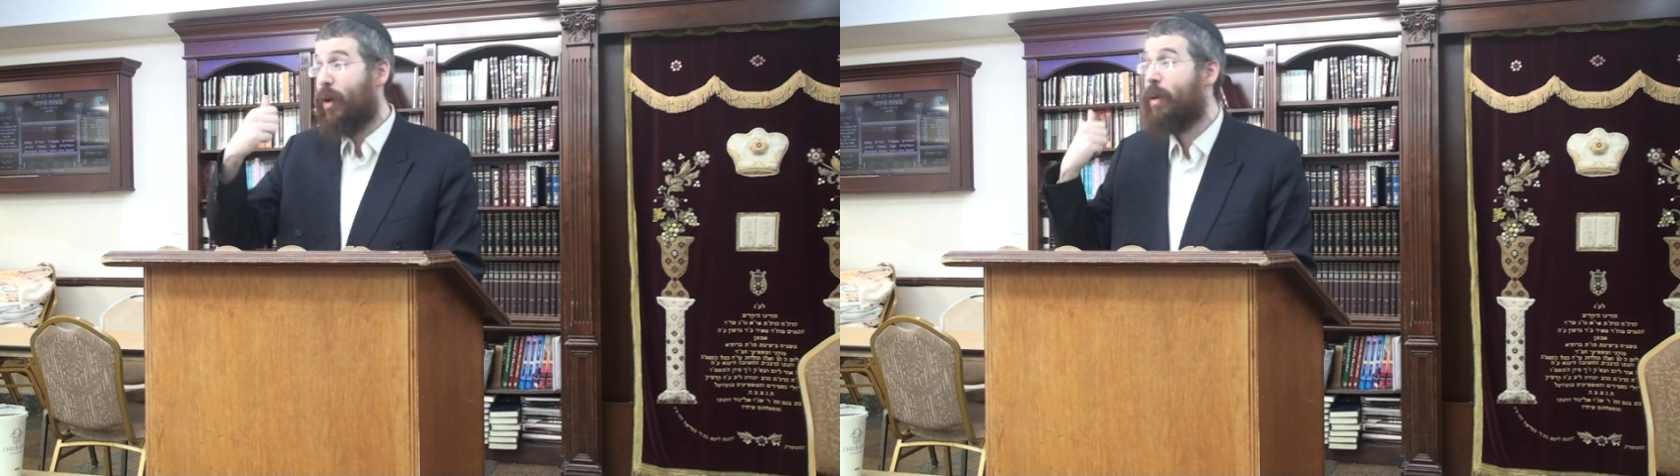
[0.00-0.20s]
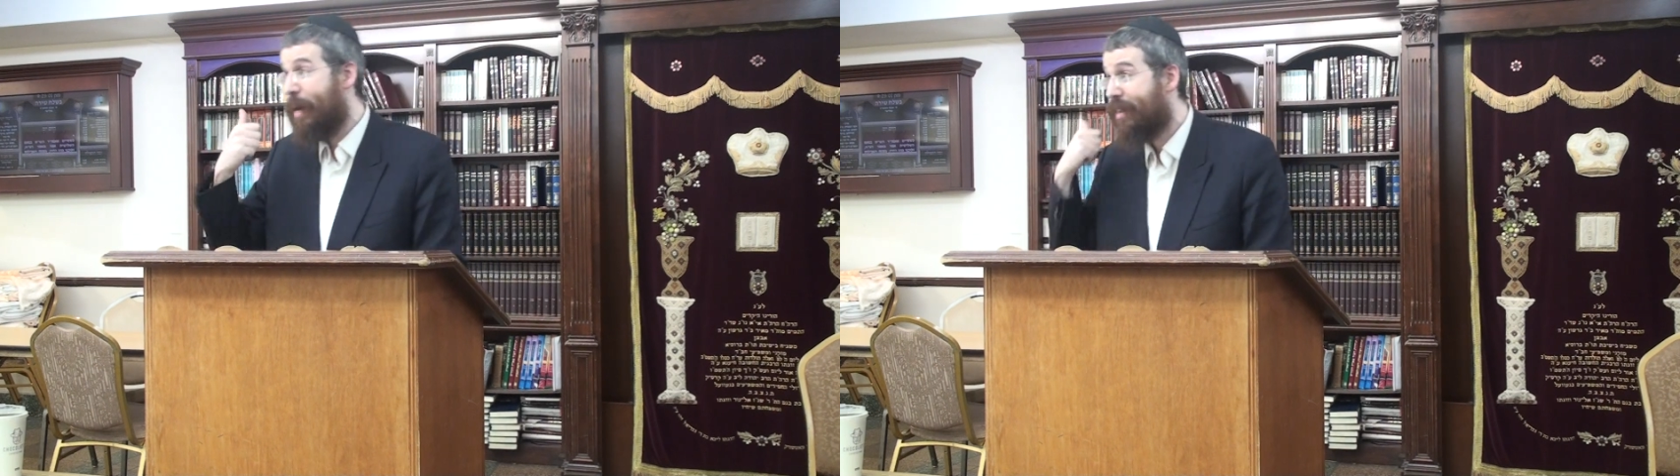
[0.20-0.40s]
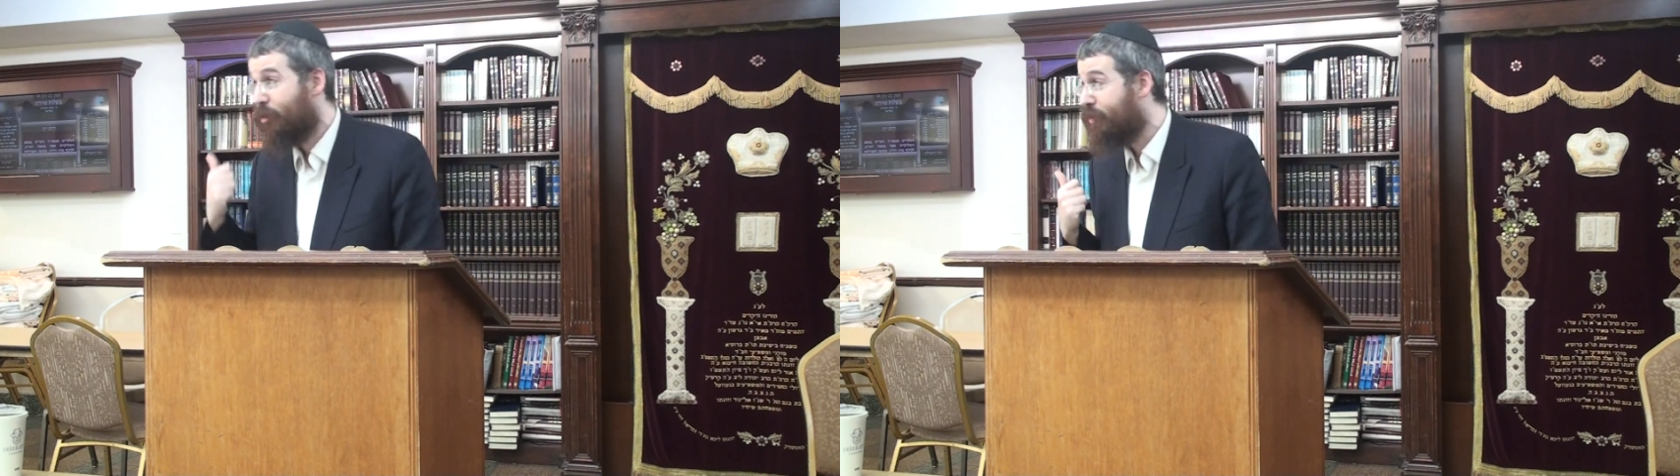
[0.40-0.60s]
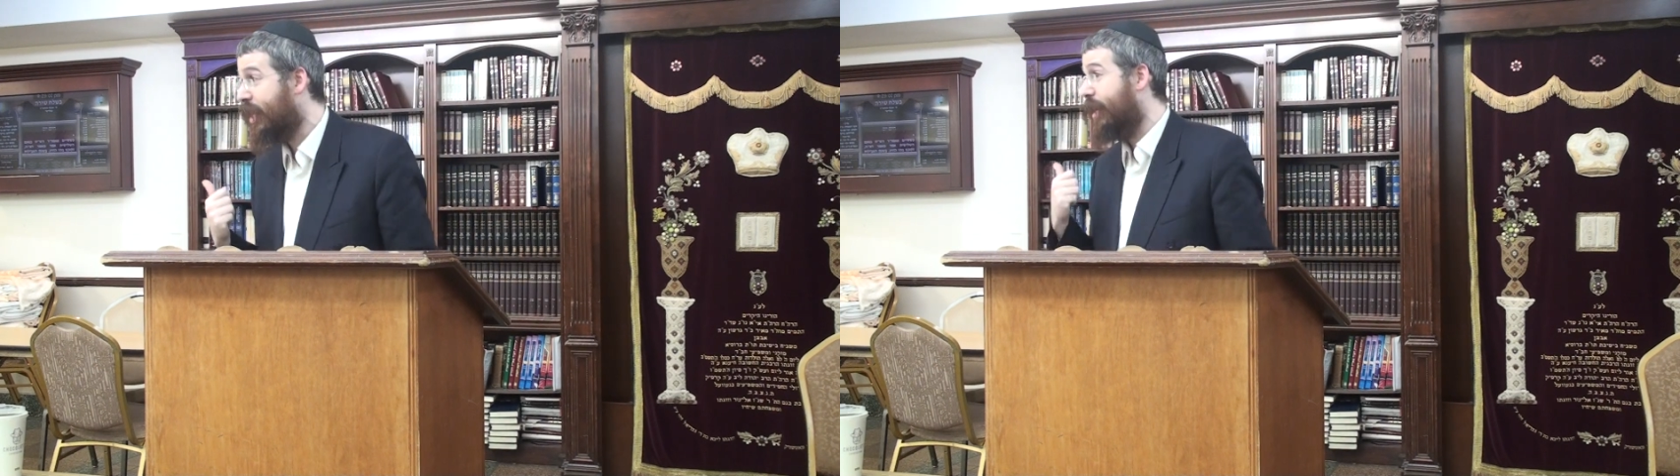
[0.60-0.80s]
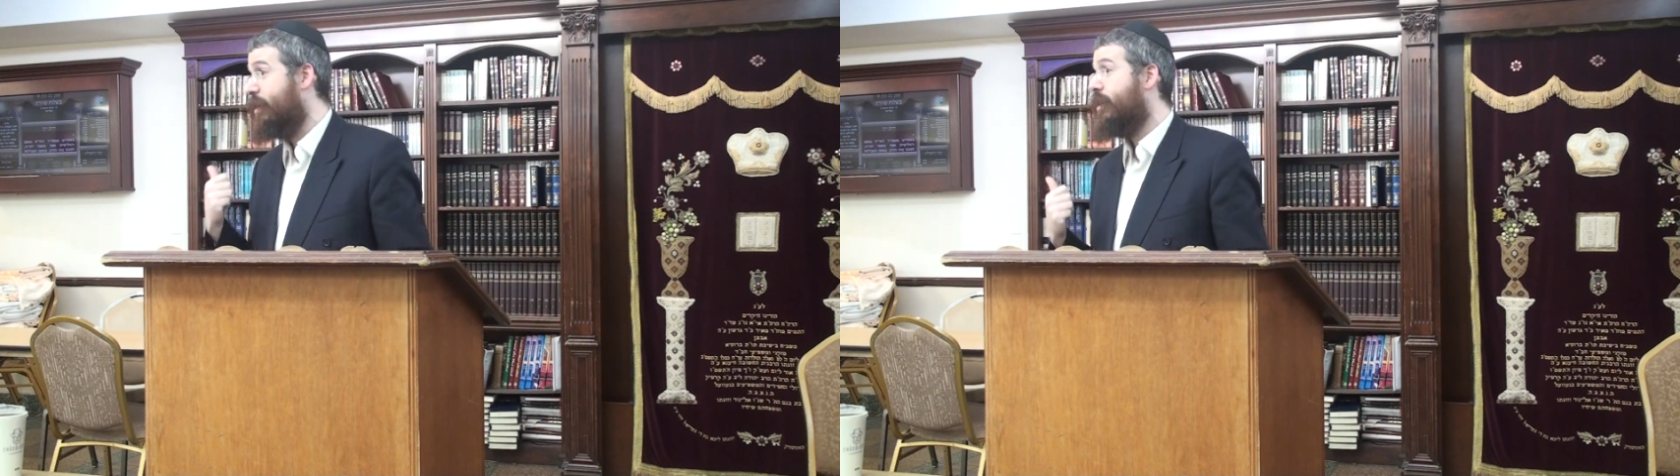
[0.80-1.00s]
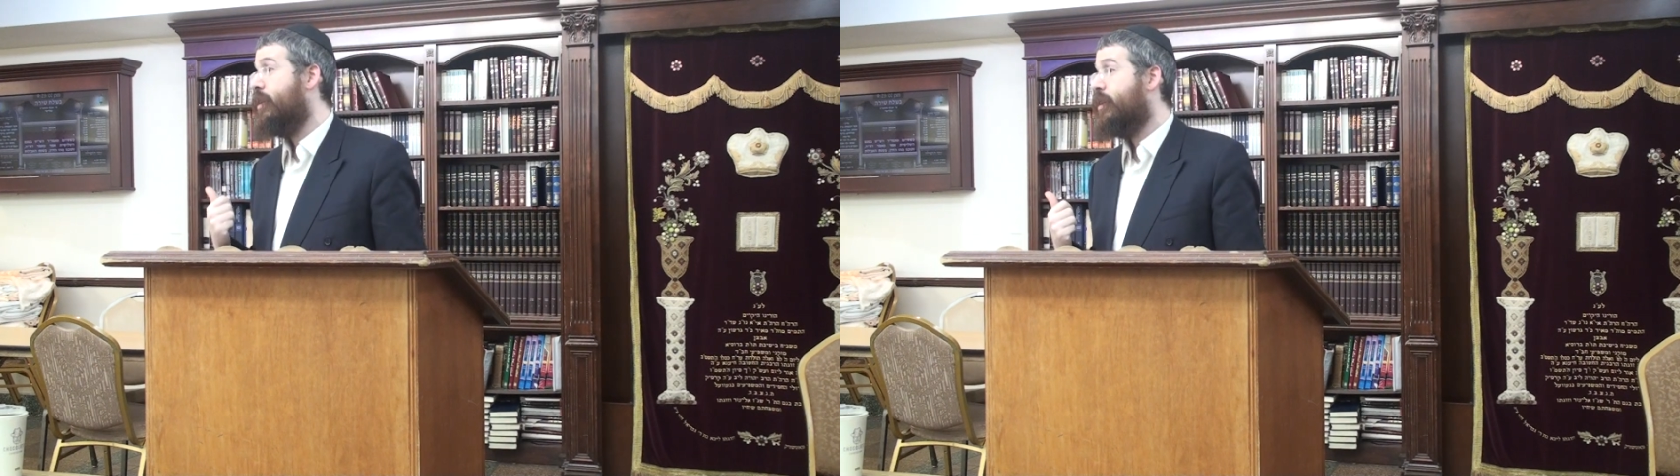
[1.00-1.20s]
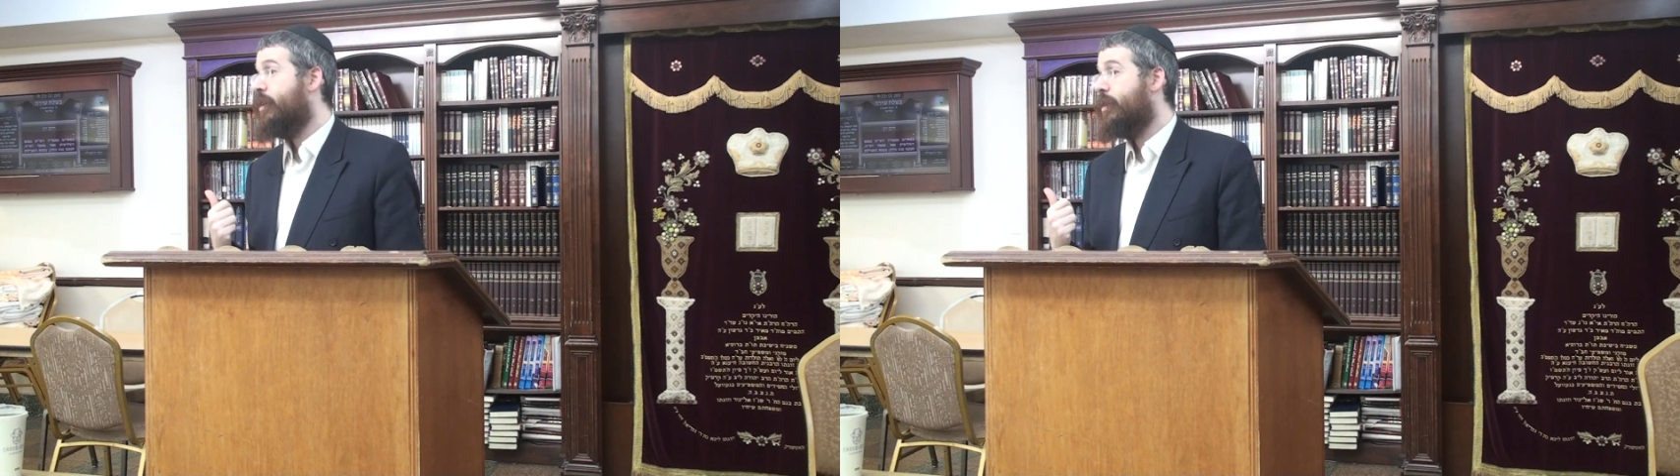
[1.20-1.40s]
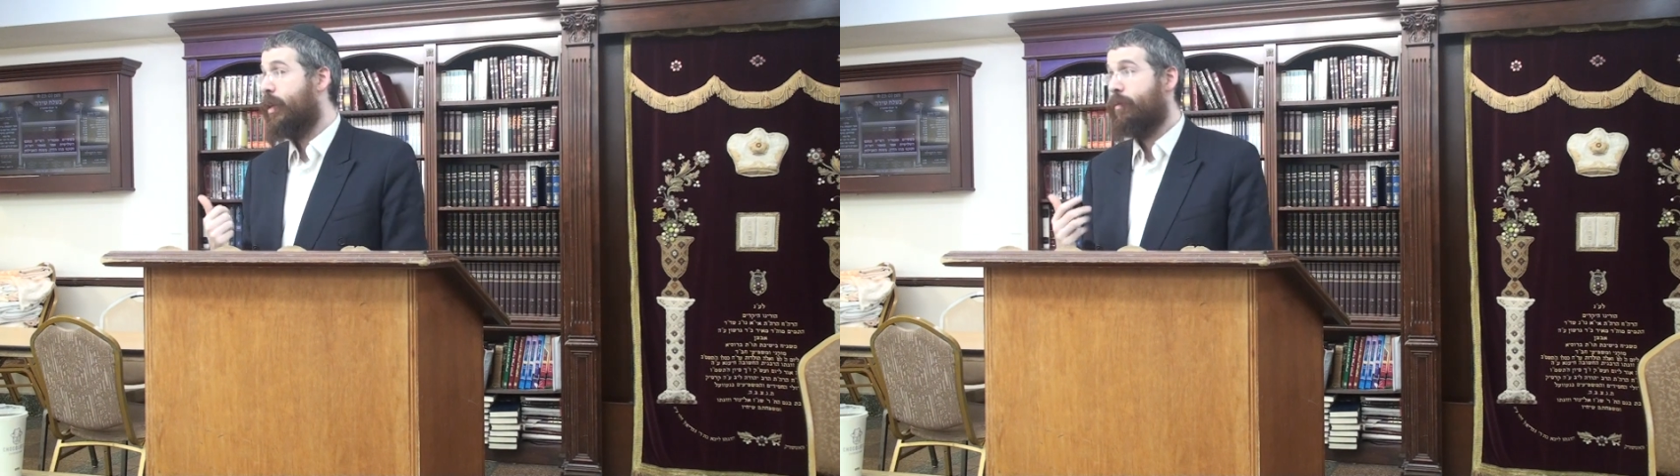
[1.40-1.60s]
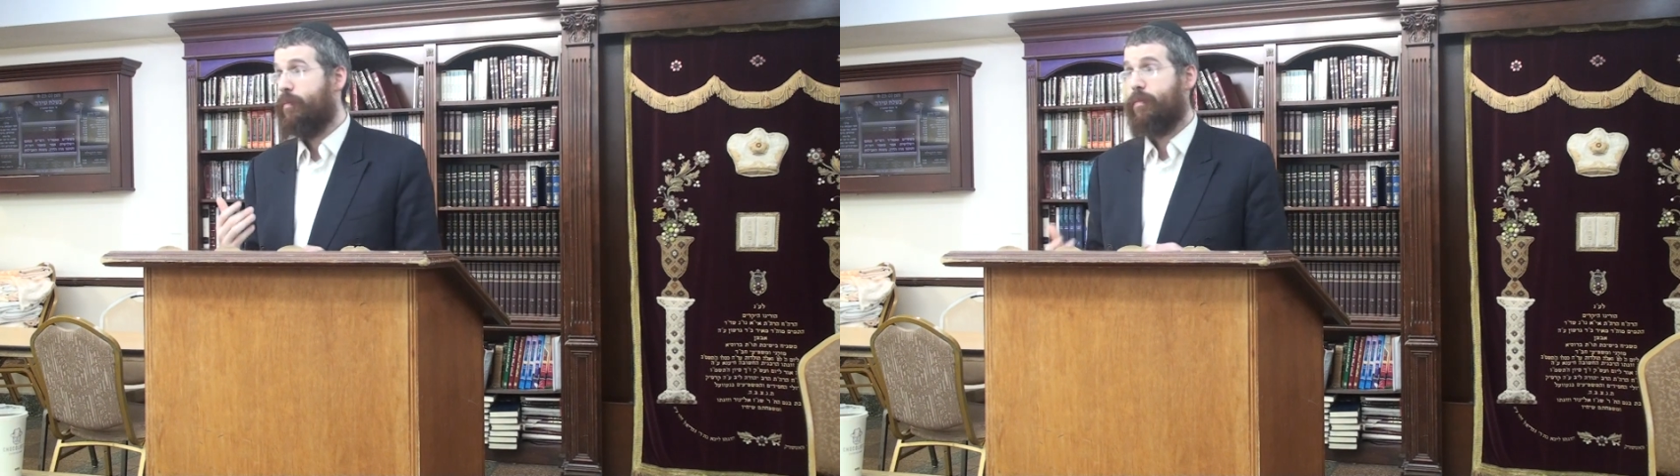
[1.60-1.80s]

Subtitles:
what he meant over there. Yeah.